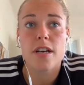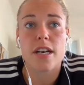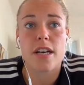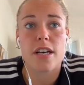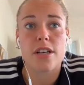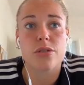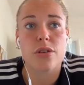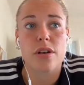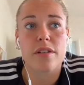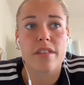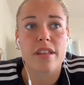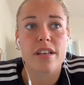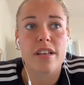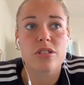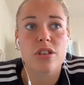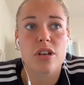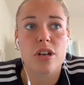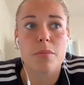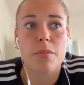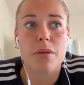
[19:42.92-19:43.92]
So I think
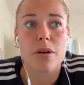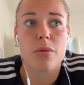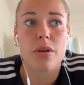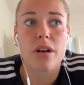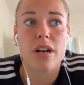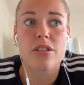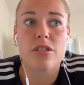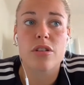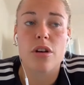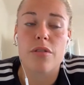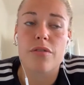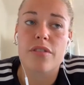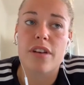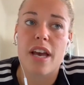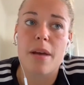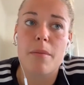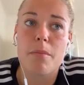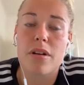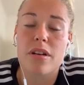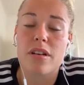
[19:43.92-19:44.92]
it's going to be a really tough
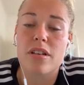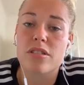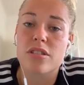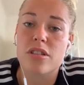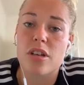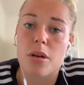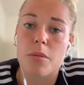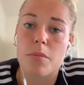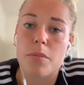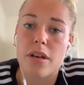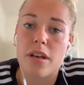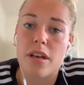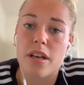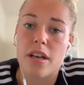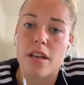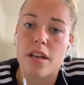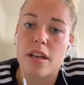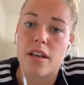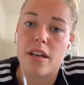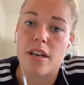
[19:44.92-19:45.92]
game, and it's going to
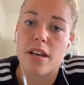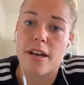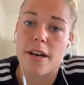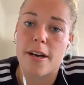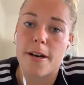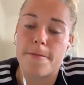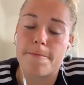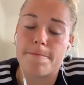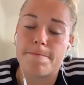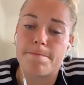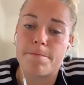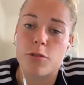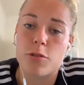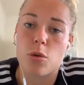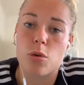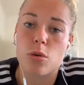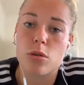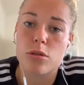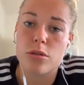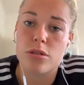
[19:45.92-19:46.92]
be
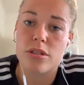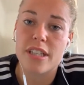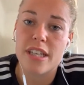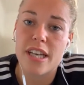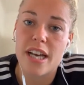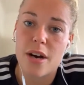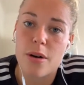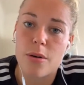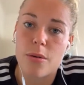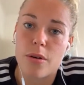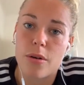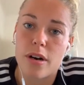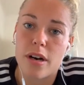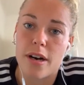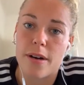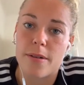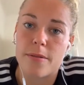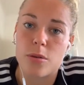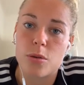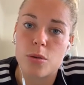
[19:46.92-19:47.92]
cool to see
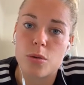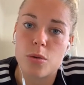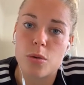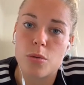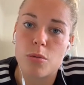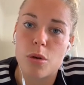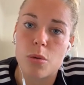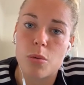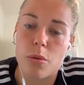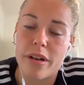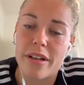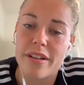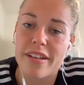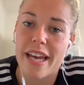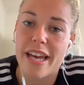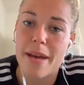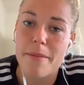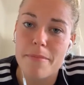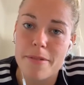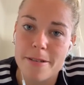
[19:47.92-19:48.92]
how who will win the
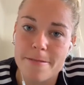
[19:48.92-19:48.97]
game.